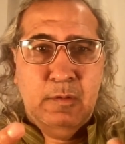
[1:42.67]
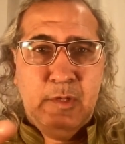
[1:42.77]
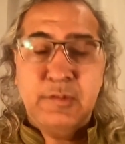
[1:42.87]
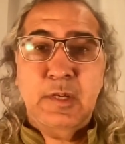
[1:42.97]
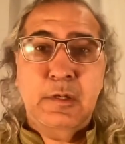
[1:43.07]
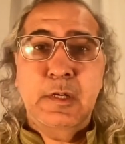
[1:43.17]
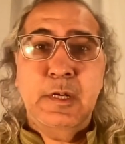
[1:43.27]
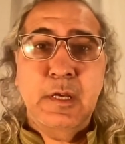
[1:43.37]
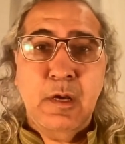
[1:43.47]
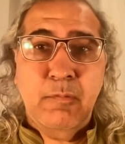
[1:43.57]
There is a
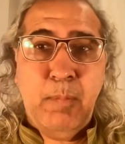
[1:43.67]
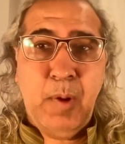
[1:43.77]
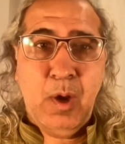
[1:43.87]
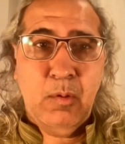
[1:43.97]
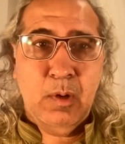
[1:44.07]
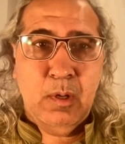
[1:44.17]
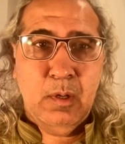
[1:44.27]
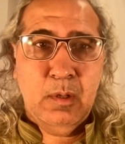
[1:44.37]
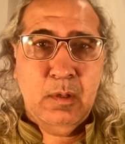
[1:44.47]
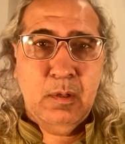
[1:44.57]
critique of power,
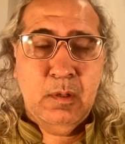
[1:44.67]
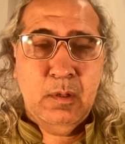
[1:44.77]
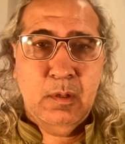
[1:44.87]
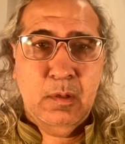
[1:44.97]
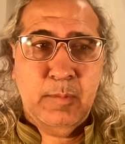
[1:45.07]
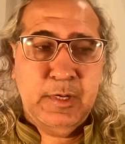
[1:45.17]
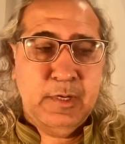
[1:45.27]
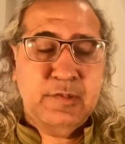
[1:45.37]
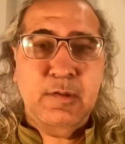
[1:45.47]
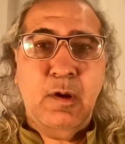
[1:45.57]
but
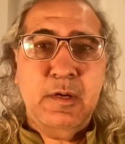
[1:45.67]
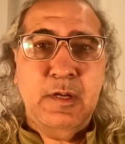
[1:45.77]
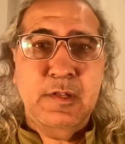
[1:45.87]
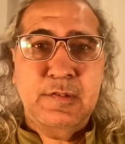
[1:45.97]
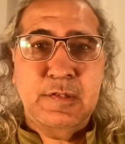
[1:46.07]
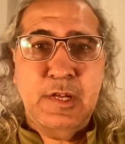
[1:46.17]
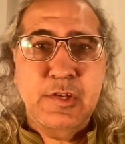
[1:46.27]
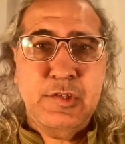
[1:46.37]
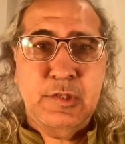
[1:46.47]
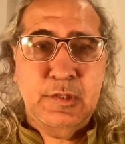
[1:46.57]
it's not an
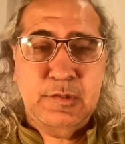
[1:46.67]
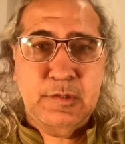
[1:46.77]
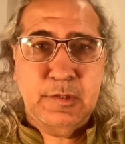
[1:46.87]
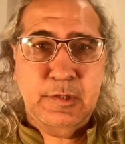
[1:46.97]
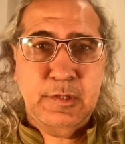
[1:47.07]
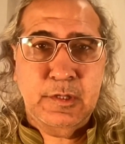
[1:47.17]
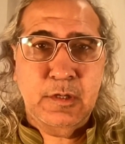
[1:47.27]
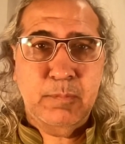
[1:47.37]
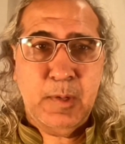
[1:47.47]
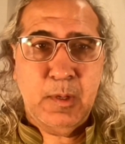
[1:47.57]
essentialist critique
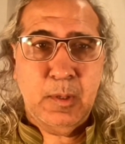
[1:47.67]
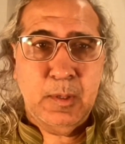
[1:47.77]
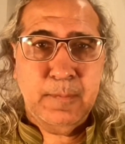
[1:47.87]
of power.